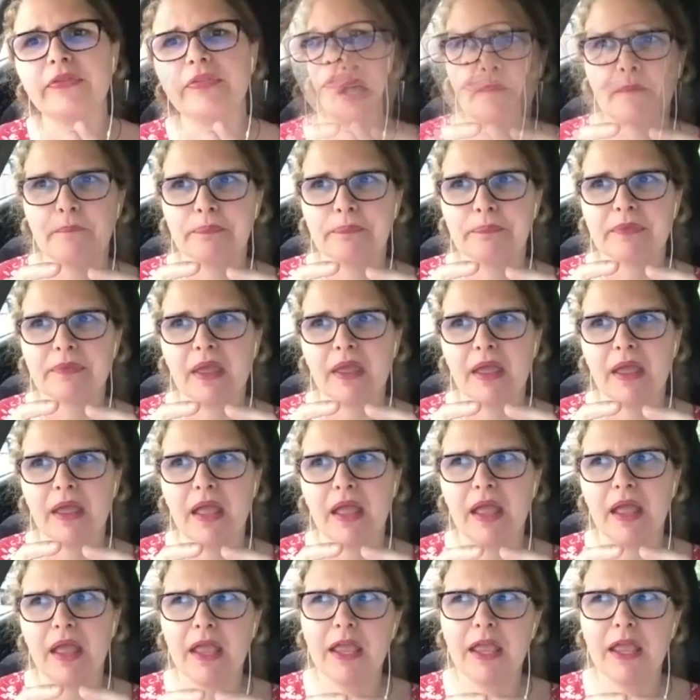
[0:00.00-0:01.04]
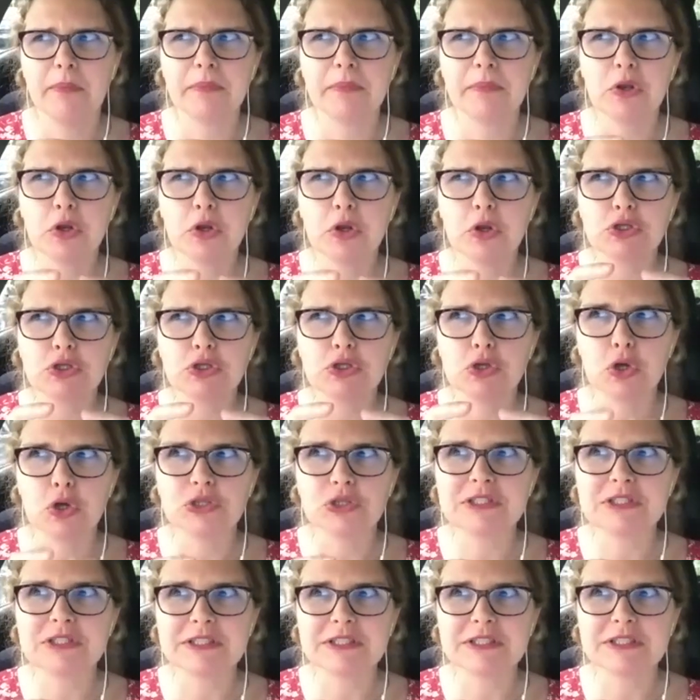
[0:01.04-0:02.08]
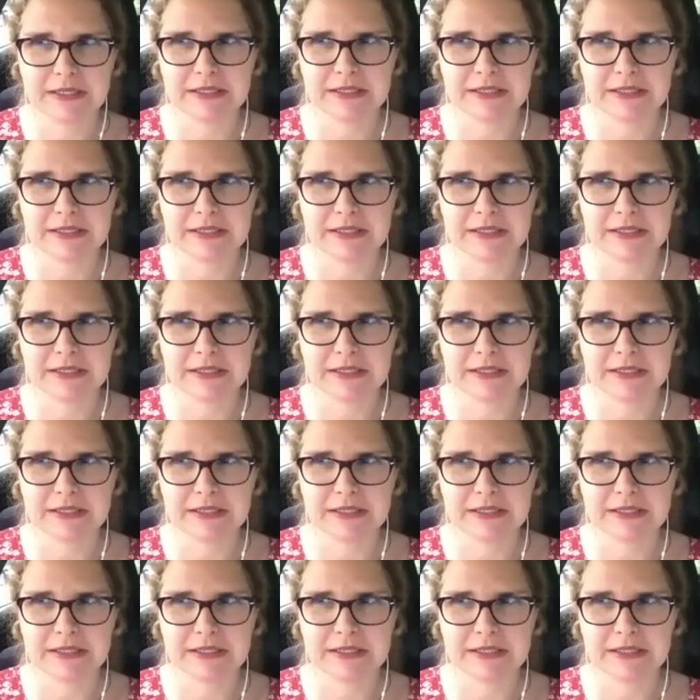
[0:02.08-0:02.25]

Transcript: is hypnodontics,